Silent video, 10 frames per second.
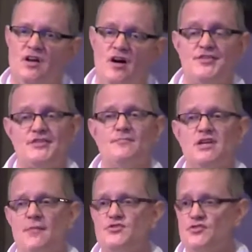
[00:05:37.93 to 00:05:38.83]
on
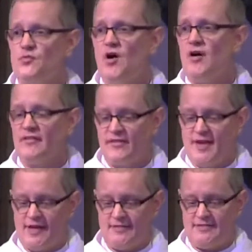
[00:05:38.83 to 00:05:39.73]
sometimes the wrong
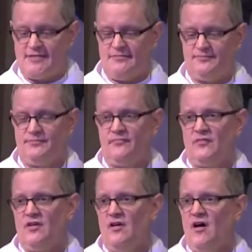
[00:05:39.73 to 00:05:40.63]
things,
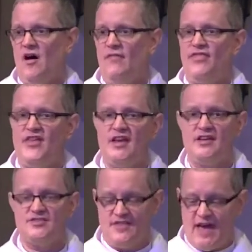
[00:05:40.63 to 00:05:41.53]
on
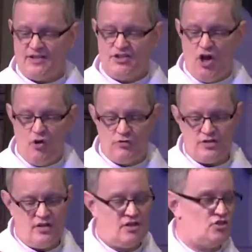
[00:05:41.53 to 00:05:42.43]
things that don't
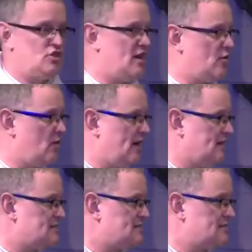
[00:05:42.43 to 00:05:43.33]

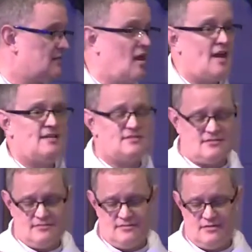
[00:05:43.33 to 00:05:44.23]
generate light
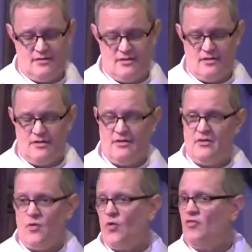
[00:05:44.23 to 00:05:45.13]

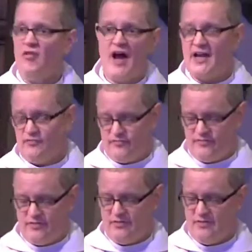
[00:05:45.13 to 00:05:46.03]
or life
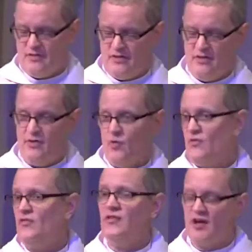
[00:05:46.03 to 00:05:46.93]

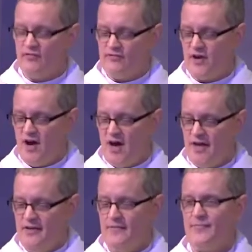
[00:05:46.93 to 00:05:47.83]
or the love of
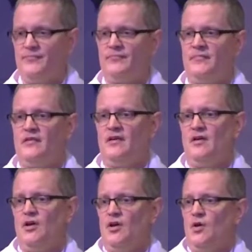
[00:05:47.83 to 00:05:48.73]
God.
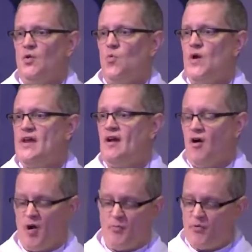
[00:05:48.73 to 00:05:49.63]
We
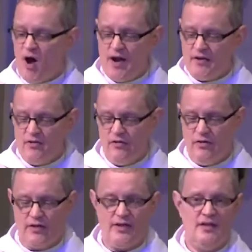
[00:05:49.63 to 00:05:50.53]
are
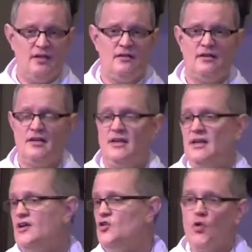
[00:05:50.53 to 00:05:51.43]
prodigal in
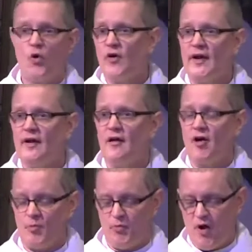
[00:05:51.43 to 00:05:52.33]
ignoring
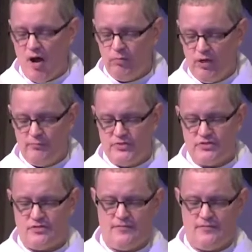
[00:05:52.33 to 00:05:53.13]
our problems.